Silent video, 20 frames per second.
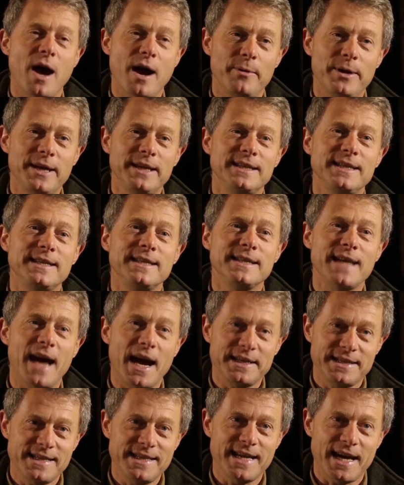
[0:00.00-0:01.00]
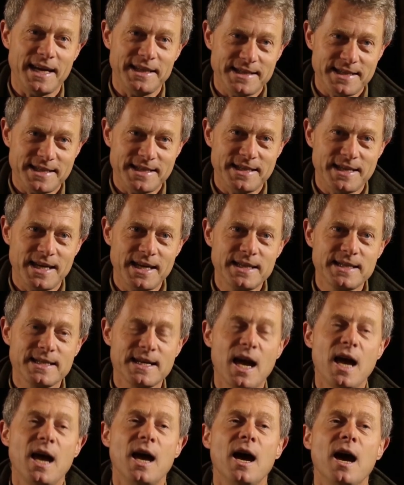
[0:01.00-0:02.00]
married in
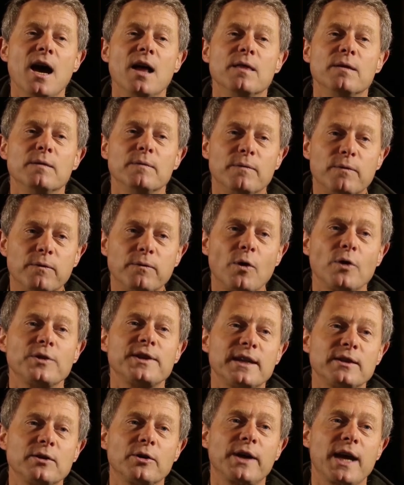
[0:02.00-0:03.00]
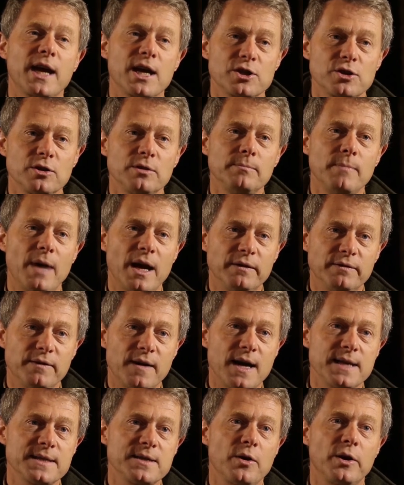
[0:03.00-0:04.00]
1986, and for that occasion, my
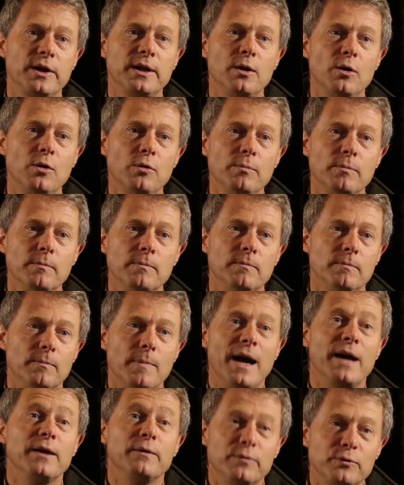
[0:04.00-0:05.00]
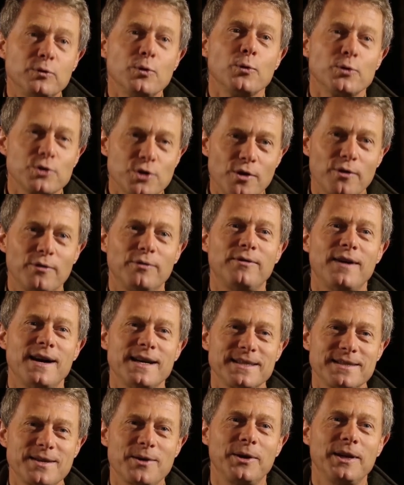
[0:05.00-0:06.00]
future
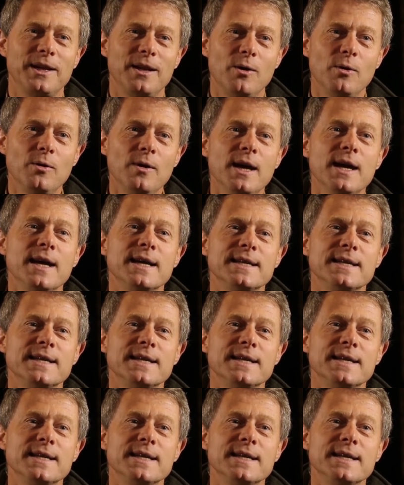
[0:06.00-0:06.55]
father-in-law,